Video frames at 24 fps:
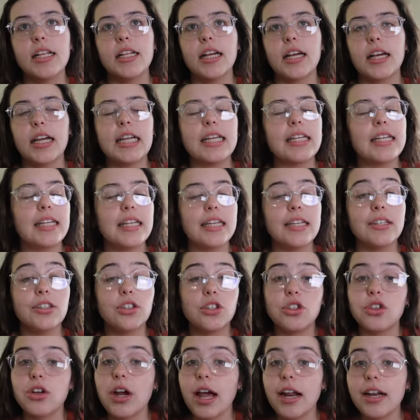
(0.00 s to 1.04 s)
like key
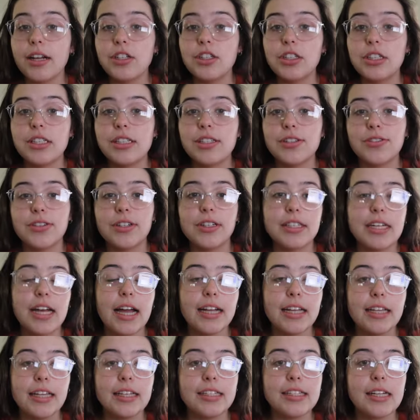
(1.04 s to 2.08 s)
strategies for
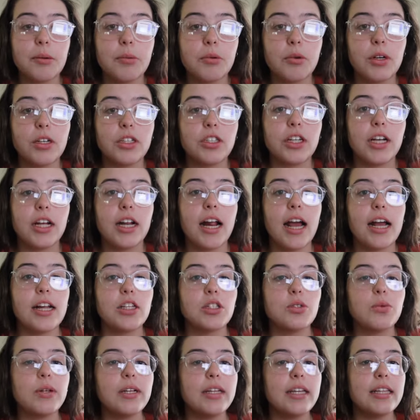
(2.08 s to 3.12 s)
attacking that type of question. I
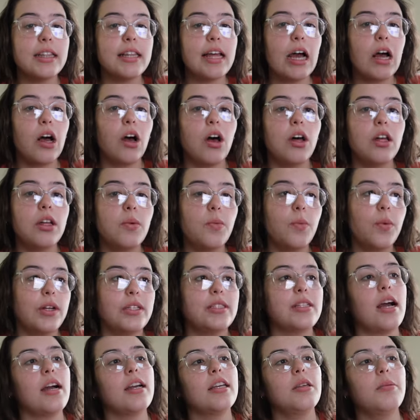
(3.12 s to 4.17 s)
just want to get that all in one
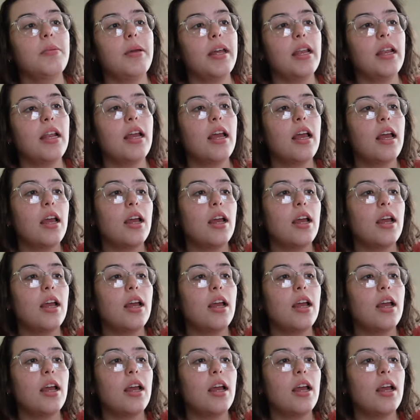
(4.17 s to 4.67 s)
document.